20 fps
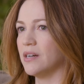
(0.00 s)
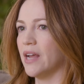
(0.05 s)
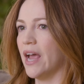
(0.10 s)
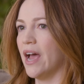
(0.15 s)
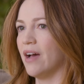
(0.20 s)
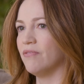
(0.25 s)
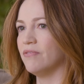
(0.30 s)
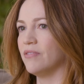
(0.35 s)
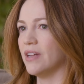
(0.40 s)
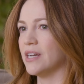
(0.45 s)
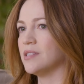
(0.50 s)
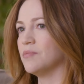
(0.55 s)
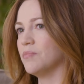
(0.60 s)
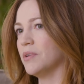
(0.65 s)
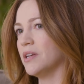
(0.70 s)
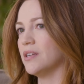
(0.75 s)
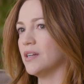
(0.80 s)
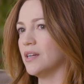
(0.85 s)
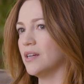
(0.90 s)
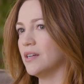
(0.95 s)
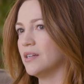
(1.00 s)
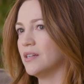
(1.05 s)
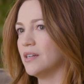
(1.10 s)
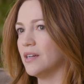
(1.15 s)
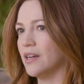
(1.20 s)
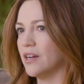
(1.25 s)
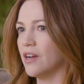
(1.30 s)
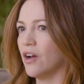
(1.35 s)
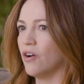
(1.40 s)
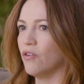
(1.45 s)
to have flexibility
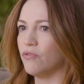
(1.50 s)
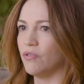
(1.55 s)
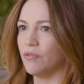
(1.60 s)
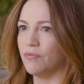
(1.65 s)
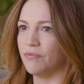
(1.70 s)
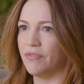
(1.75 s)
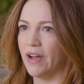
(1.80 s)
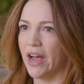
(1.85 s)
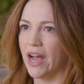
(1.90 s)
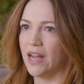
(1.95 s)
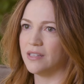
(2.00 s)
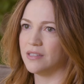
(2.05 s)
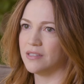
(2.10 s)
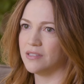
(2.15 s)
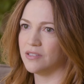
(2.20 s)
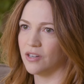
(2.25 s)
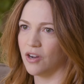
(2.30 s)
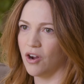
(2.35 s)
and go from fats,